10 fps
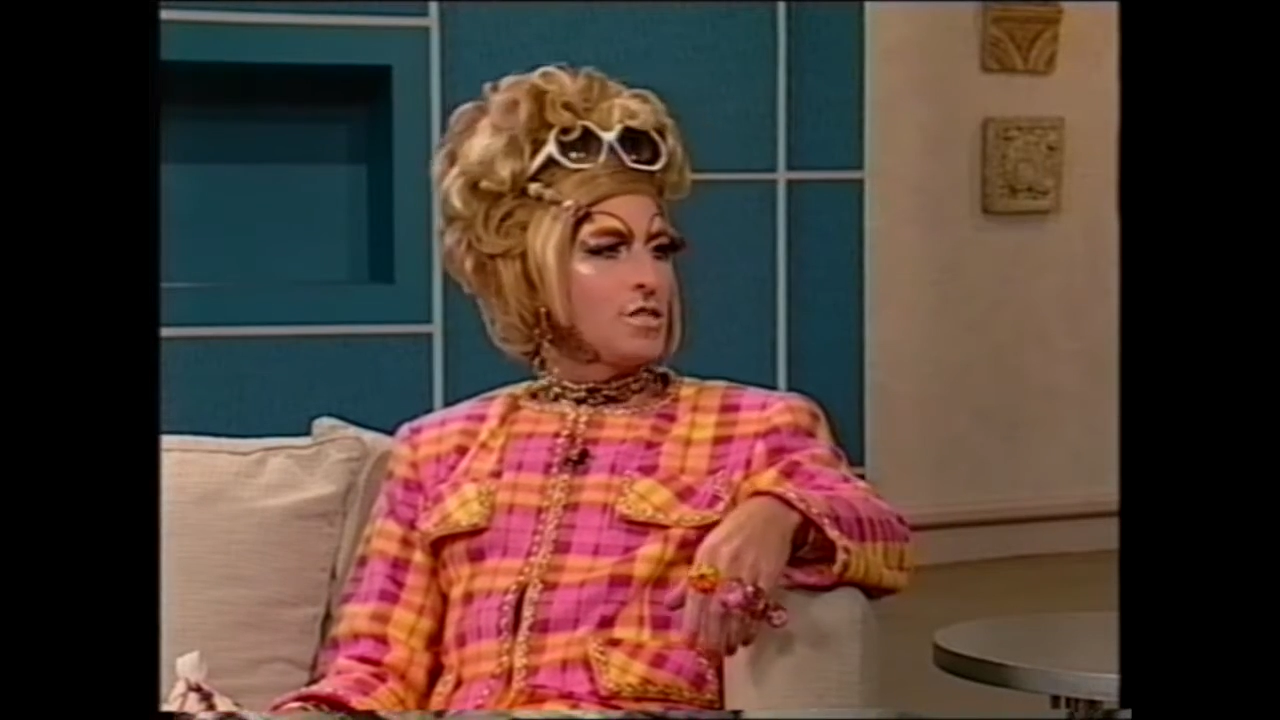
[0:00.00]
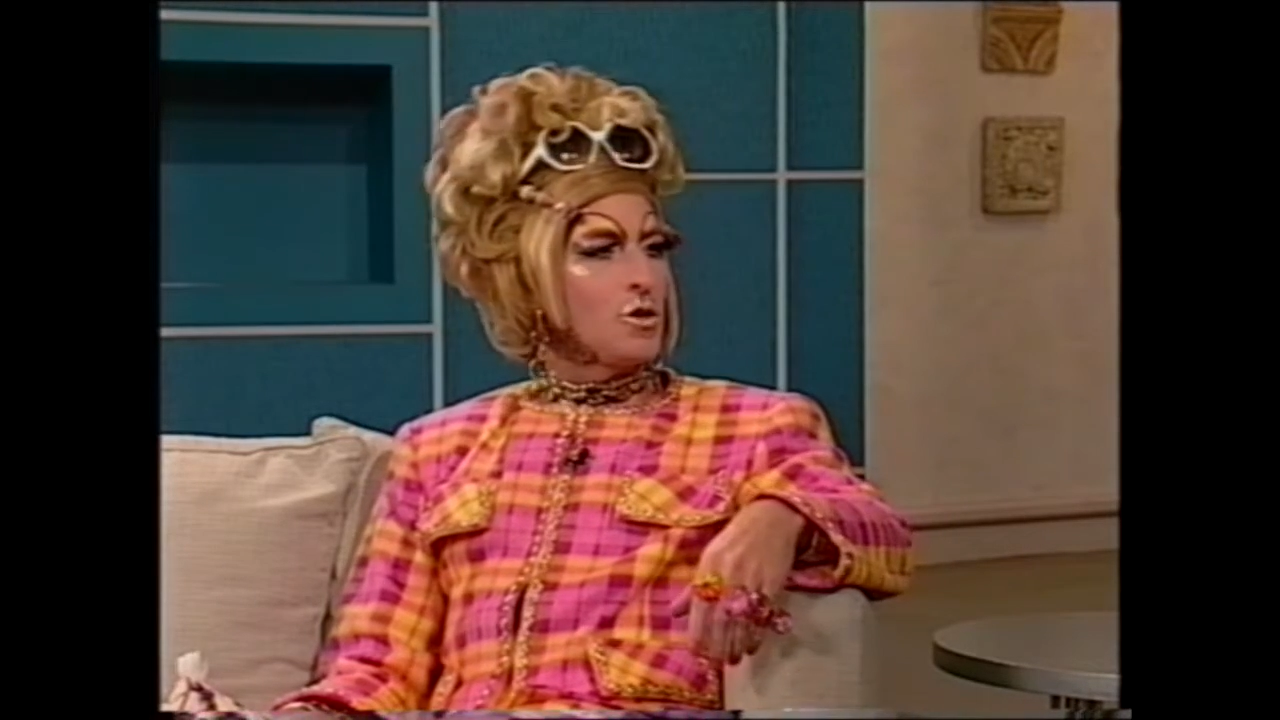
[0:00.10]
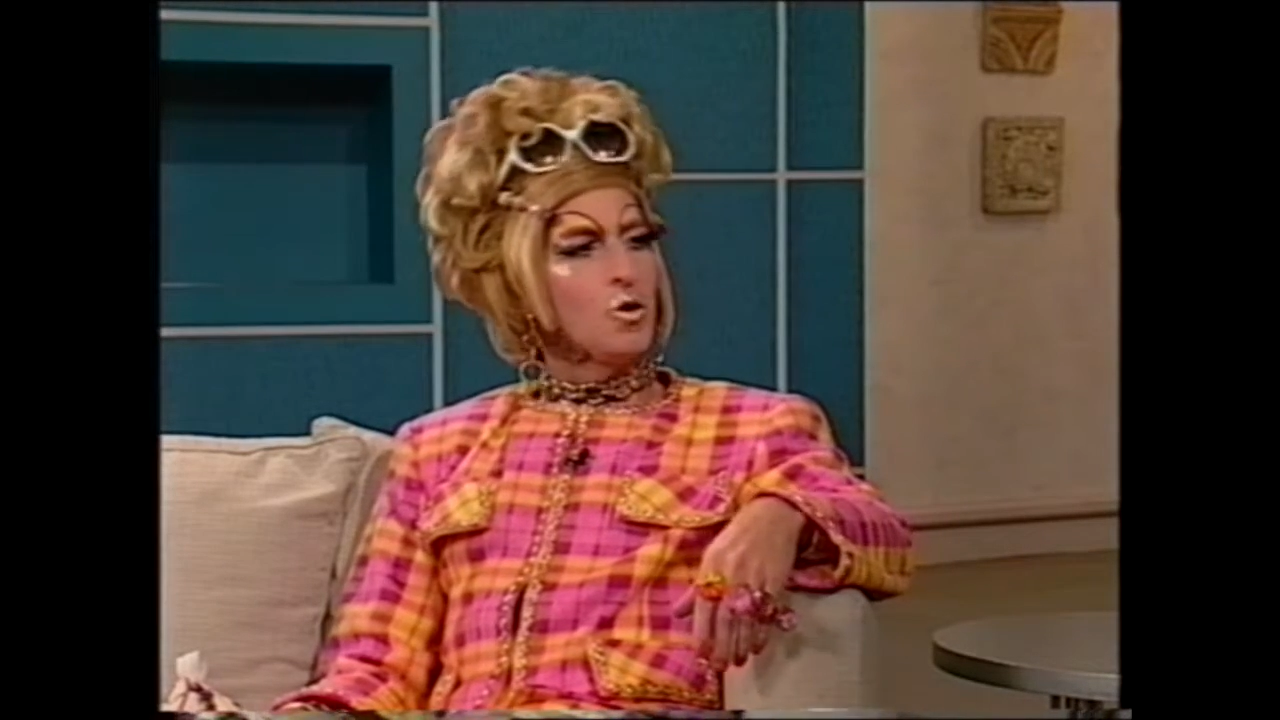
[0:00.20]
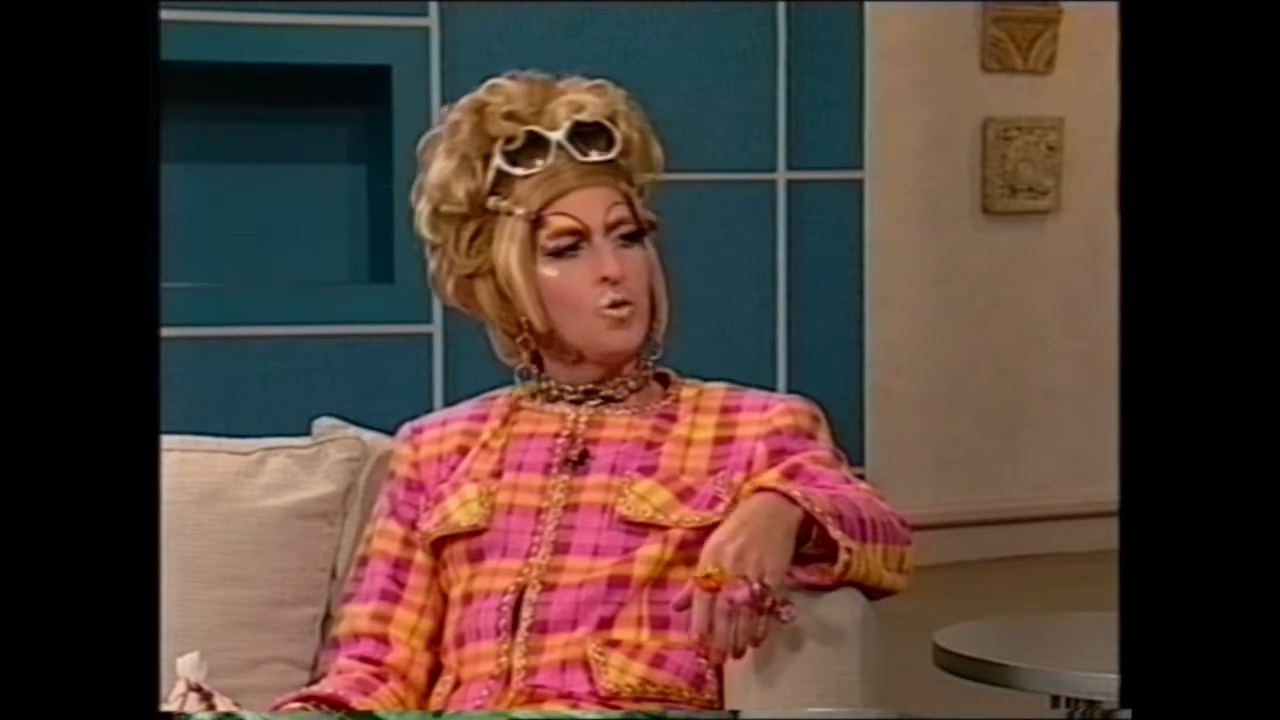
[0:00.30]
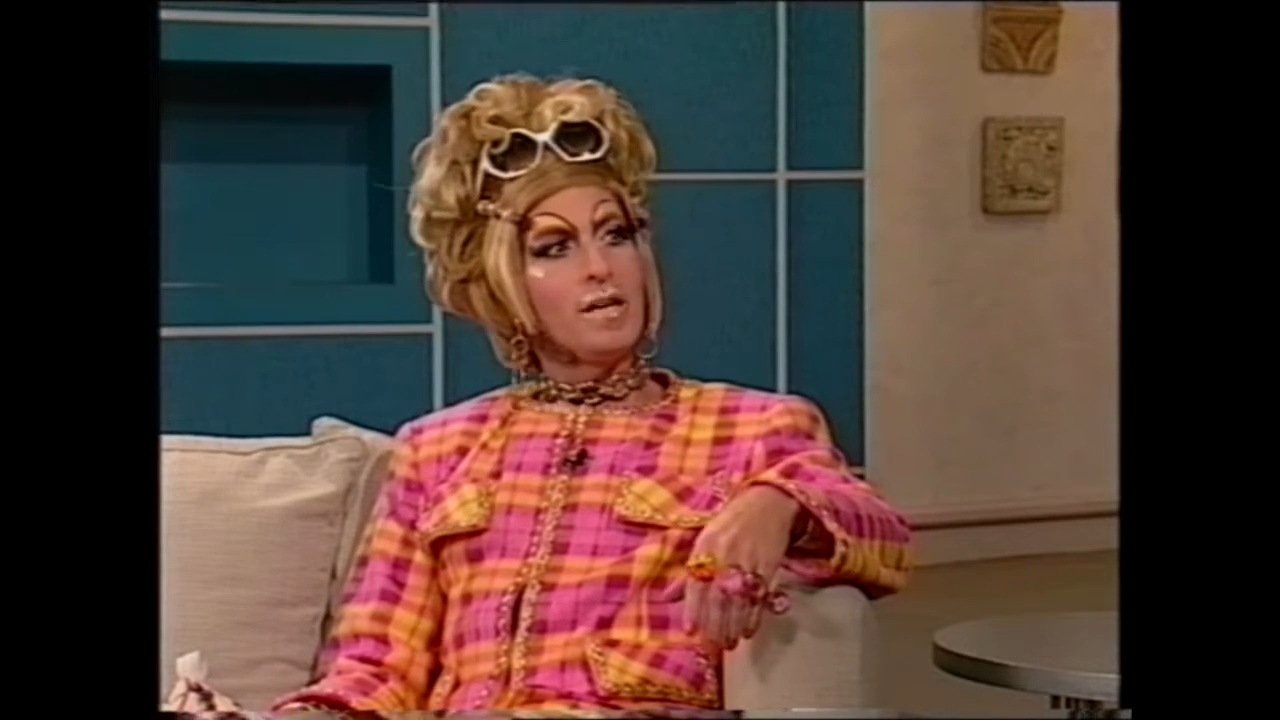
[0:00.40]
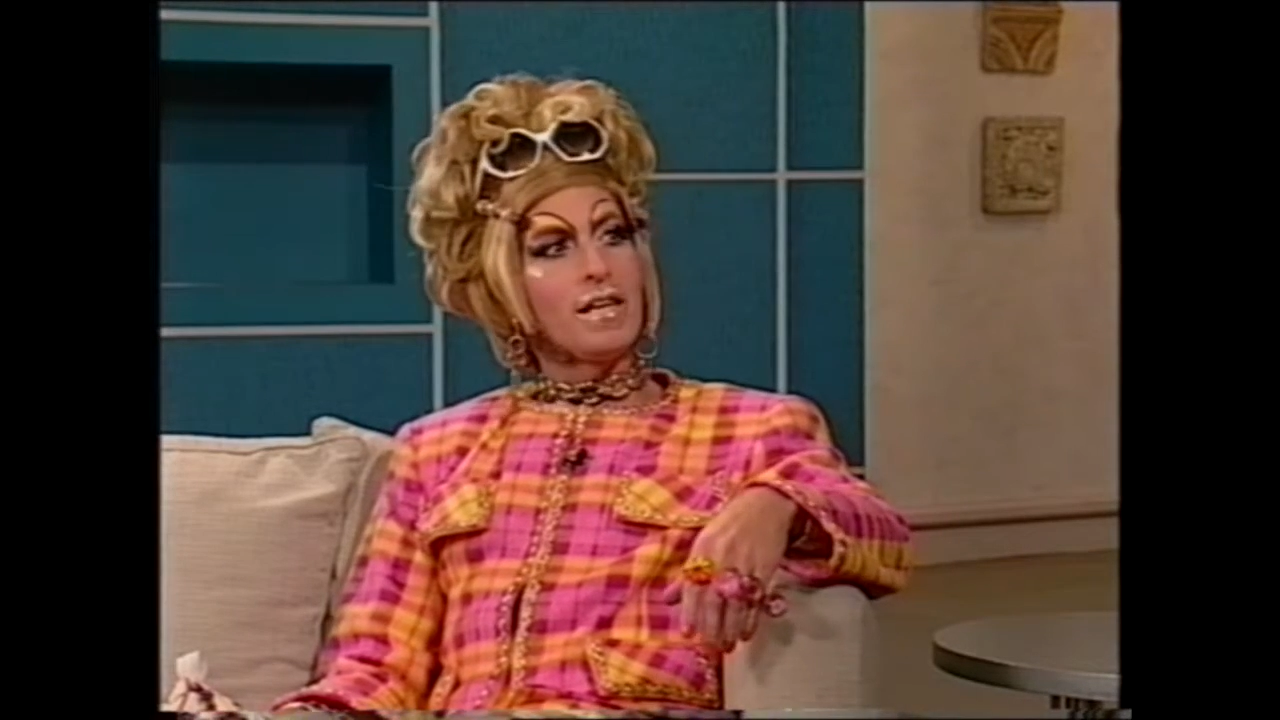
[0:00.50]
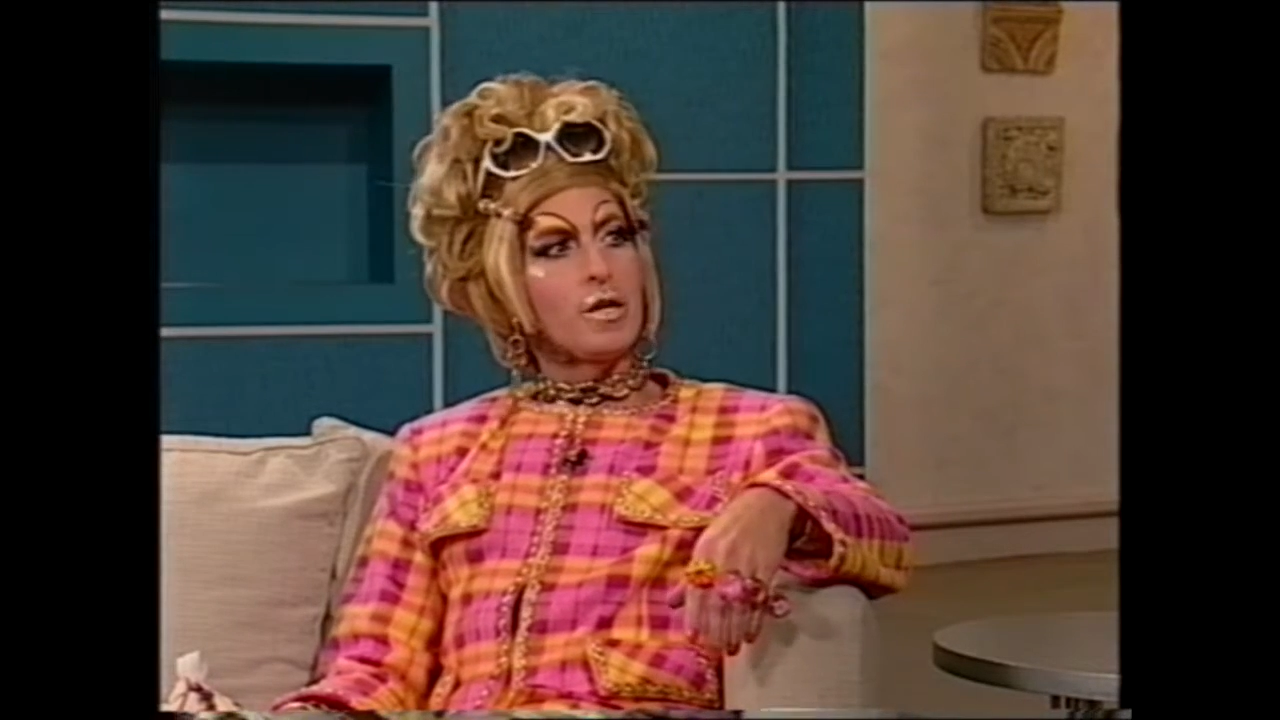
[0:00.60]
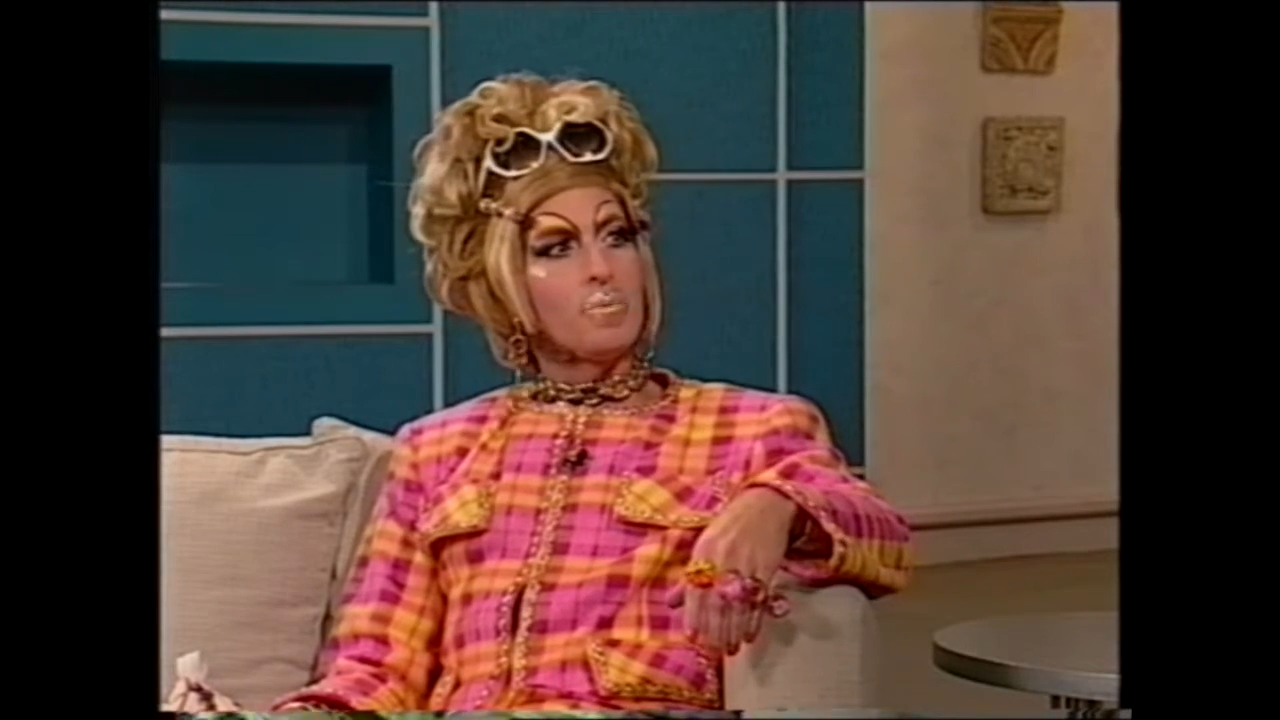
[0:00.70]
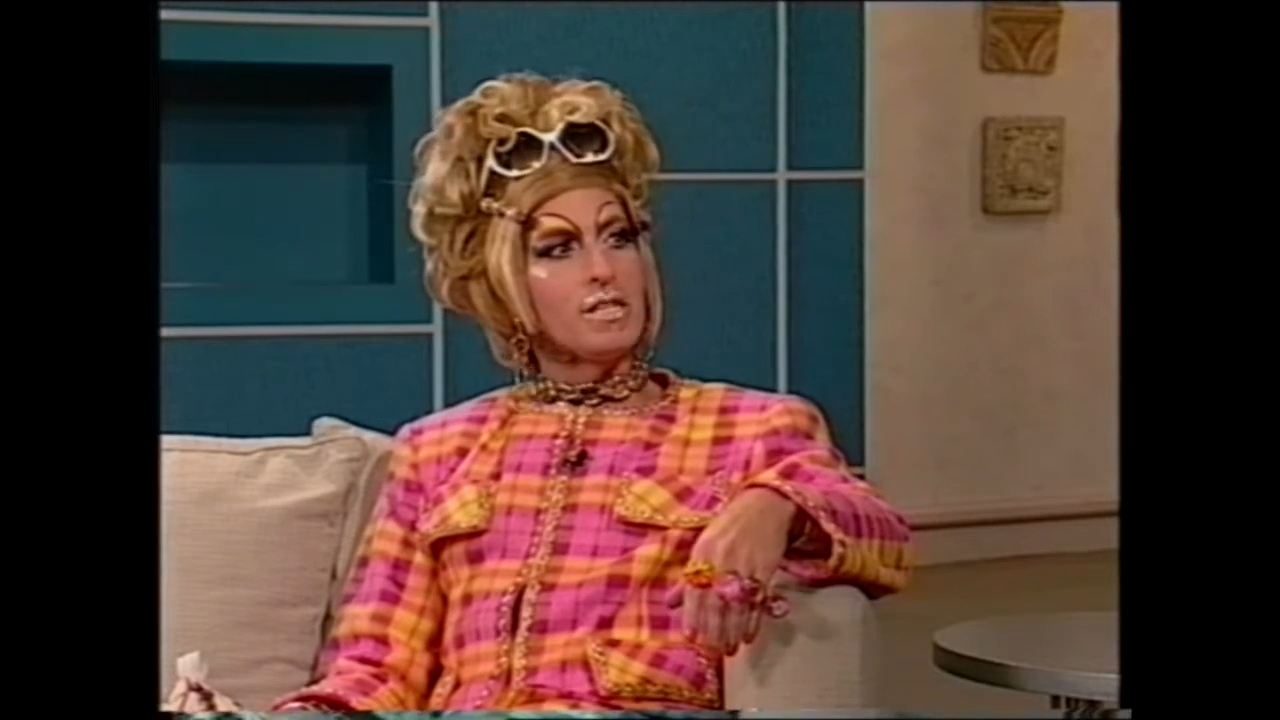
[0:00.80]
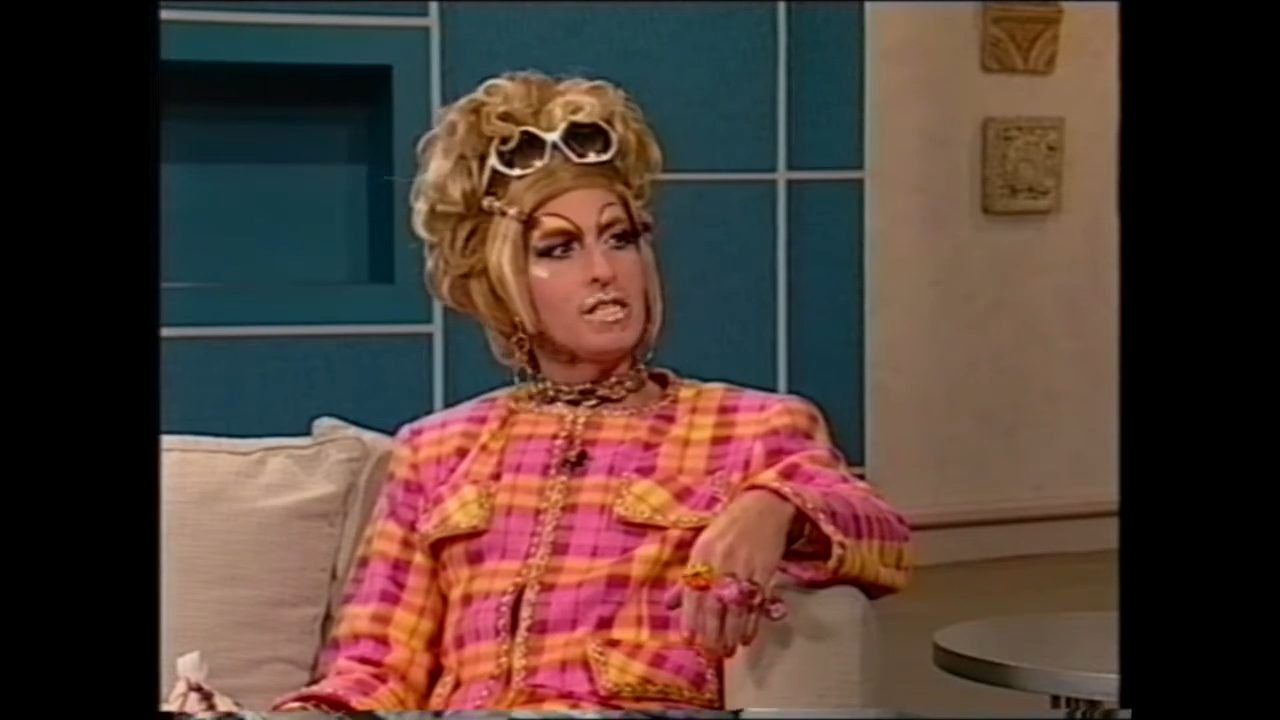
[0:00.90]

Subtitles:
ignored me a little bit,